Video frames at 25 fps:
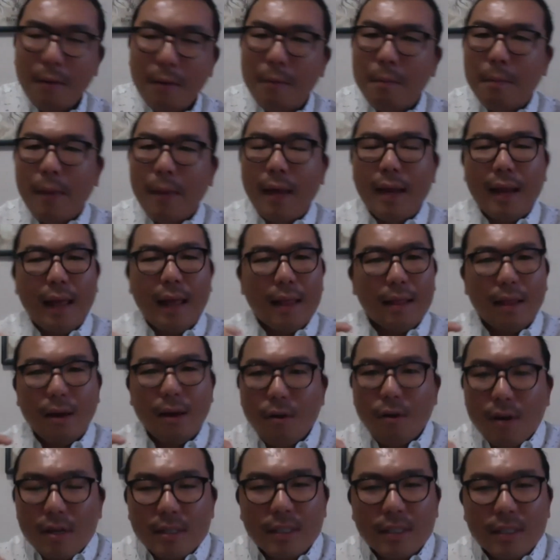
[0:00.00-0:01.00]
man,
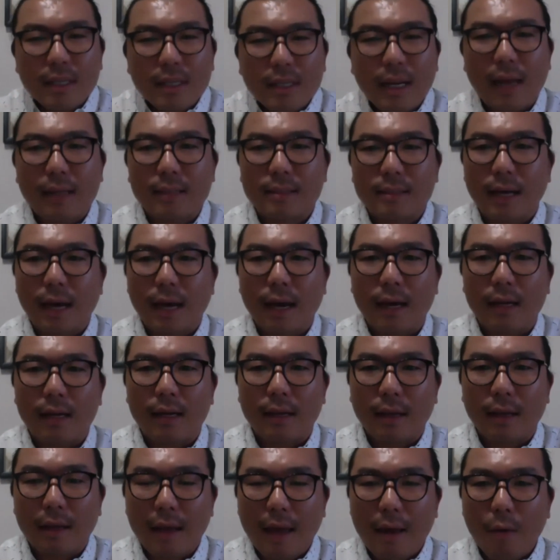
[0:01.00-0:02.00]
there is an
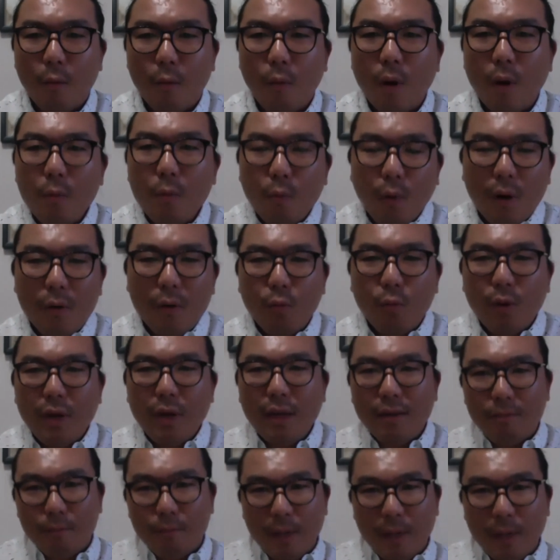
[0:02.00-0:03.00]
anxiety. When we
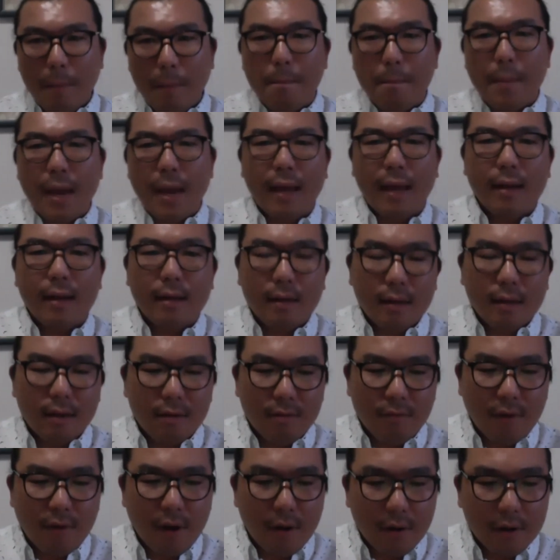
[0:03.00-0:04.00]
have been abandoned in
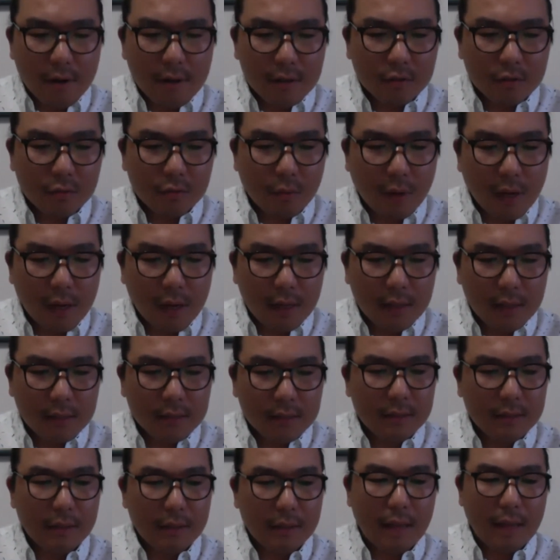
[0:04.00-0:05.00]
various
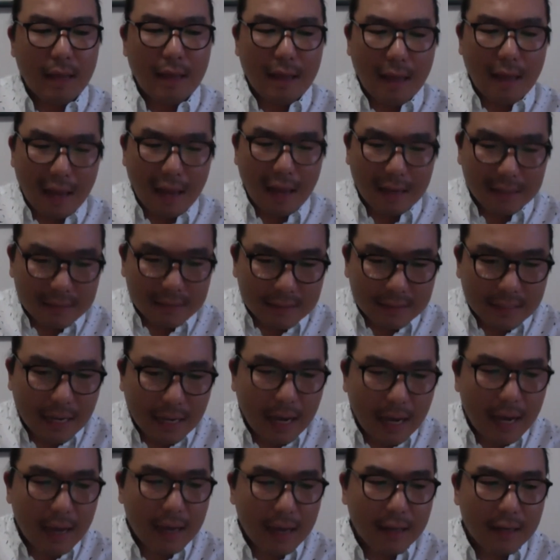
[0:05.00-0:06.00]
ways,
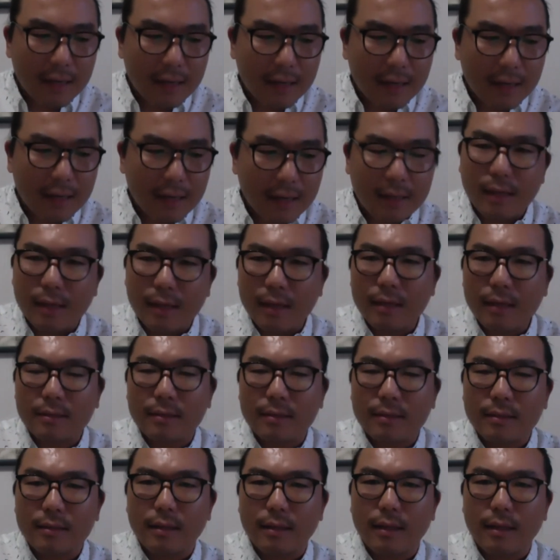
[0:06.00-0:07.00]
anxiety
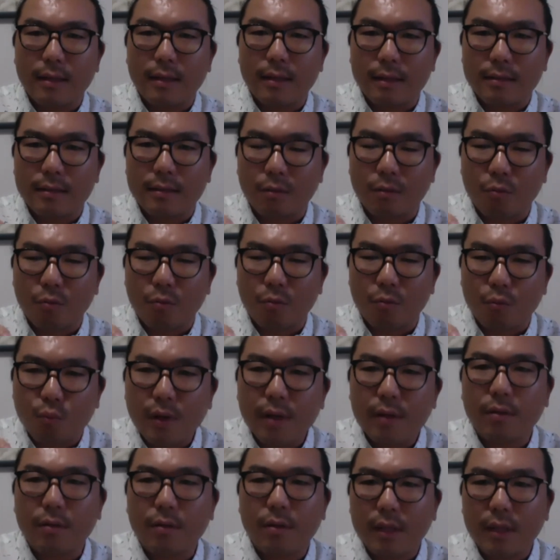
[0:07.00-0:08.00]
is a
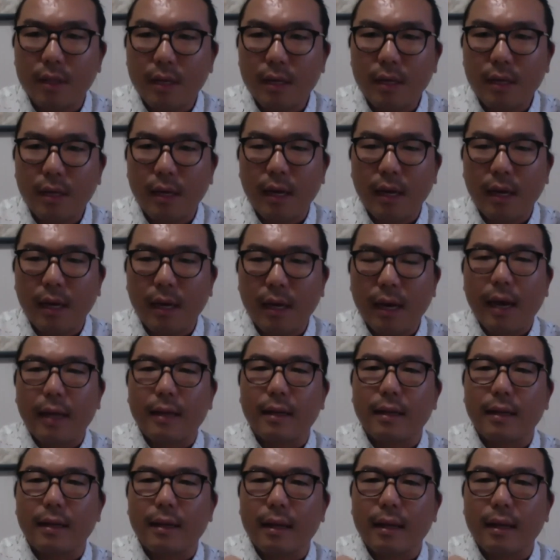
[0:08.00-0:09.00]
real thing,
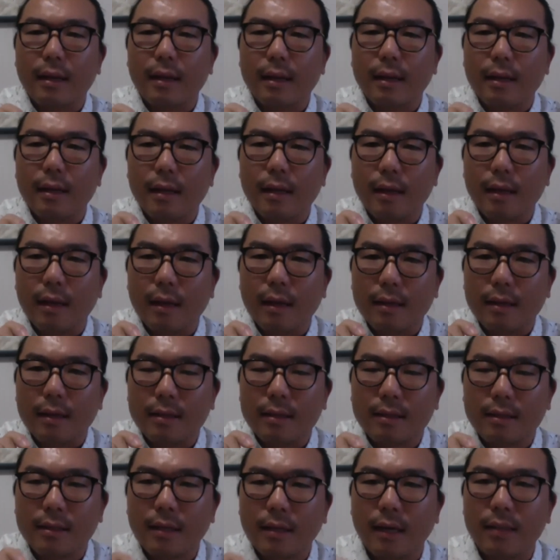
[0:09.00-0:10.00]
and it
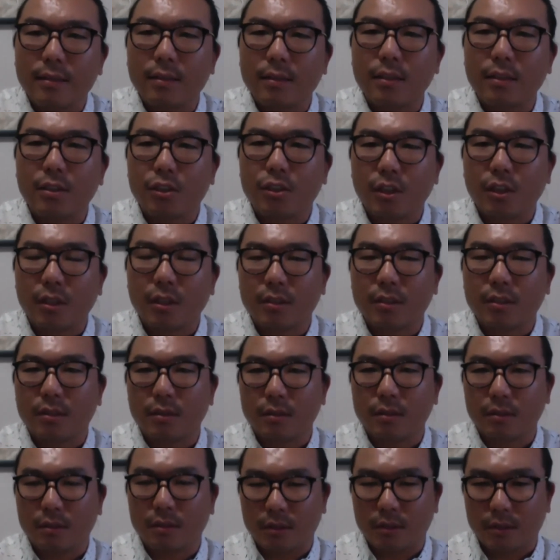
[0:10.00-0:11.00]
doesn't
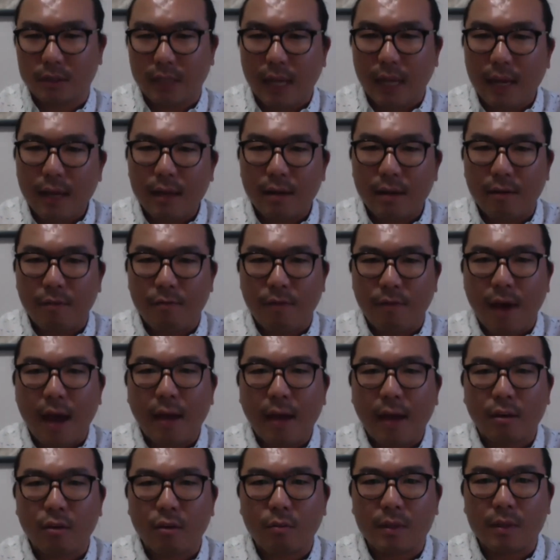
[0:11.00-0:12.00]
just stay in a
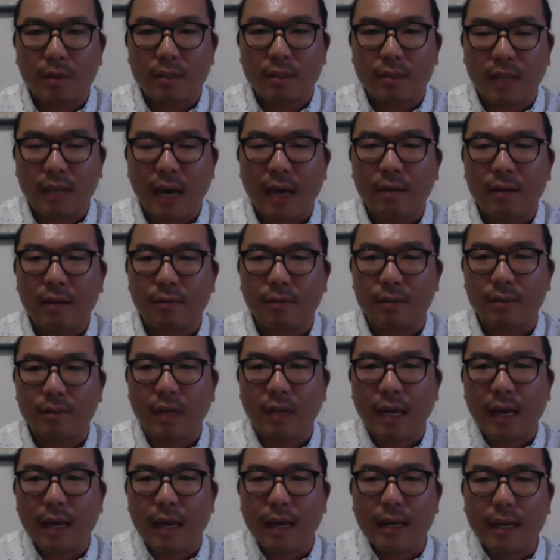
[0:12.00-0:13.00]
vacuum inside of us.
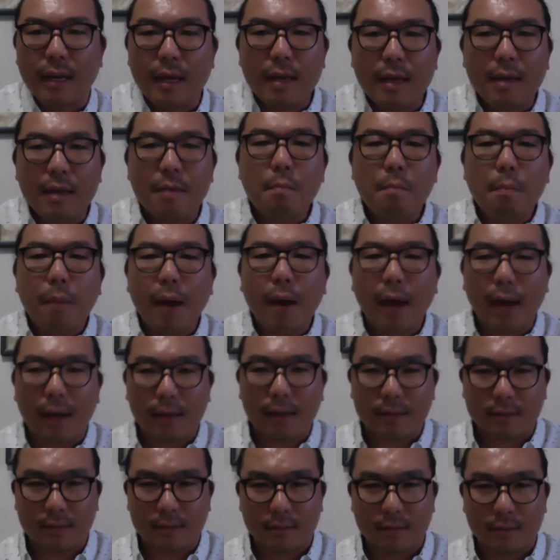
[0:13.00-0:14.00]
It
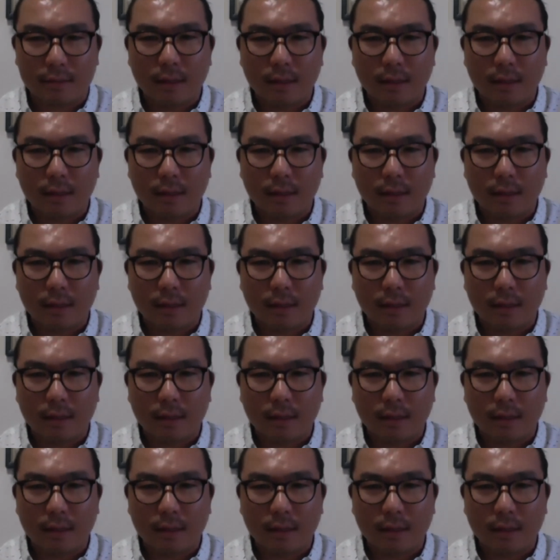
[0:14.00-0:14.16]
impacts